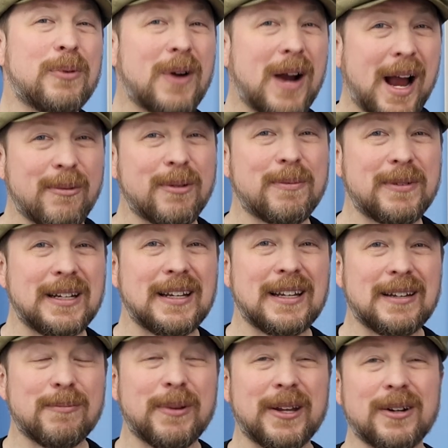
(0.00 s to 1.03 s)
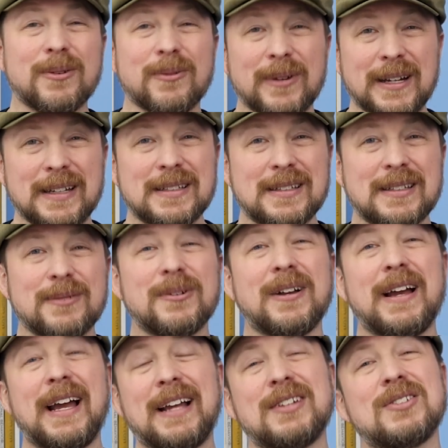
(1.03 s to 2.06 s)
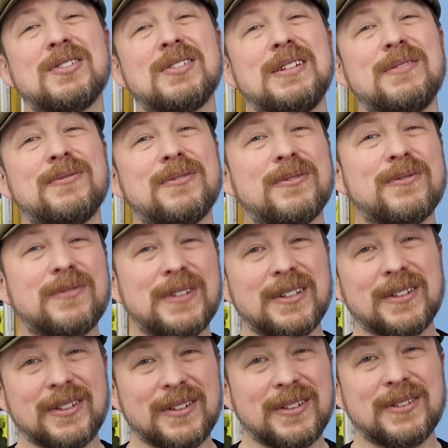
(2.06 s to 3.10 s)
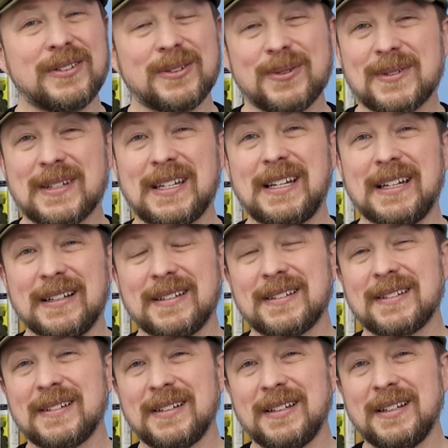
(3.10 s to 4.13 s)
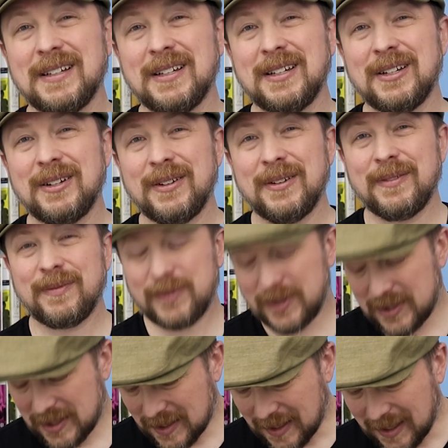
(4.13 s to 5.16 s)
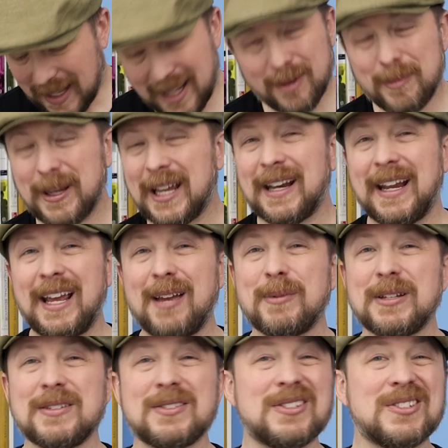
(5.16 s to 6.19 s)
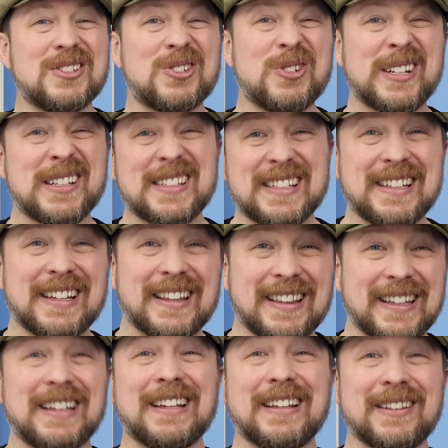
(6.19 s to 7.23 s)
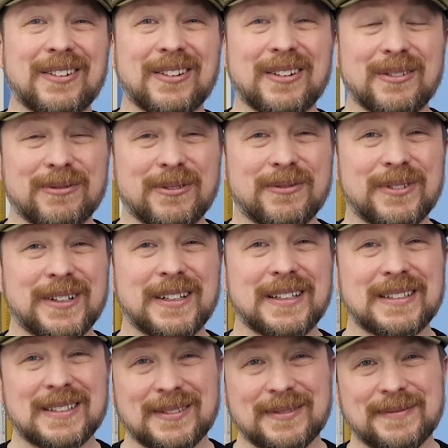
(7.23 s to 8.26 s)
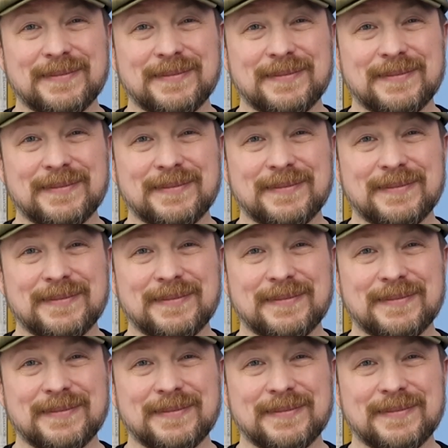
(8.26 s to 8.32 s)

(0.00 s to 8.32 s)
probably in better ways that will actually fulfill those needs. Versus a lot of bad habits just trick us into thinking they're going to fulfill us.